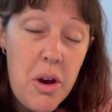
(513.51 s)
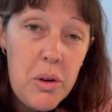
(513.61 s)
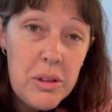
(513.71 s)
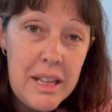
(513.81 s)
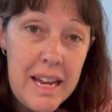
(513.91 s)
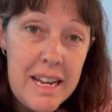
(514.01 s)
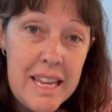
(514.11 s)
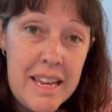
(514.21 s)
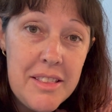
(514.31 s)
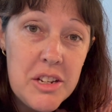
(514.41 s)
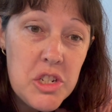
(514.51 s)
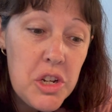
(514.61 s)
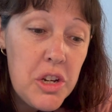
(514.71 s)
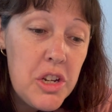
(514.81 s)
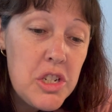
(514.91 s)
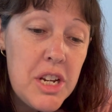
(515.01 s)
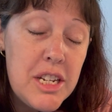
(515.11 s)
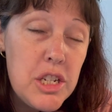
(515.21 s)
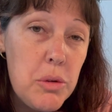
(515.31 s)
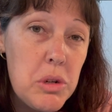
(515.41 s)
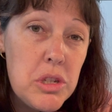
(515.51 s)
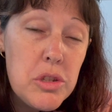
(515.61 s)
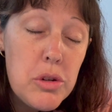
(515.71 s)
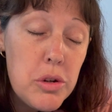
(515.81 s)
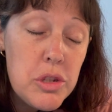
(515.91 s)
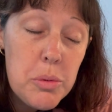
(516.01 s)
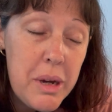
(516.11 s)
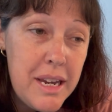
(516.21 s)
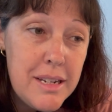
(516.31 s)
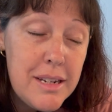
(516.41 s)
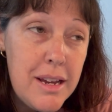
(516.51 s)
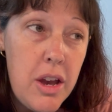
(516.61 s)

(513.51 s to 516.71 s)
old lady in the church, and she was so sweet.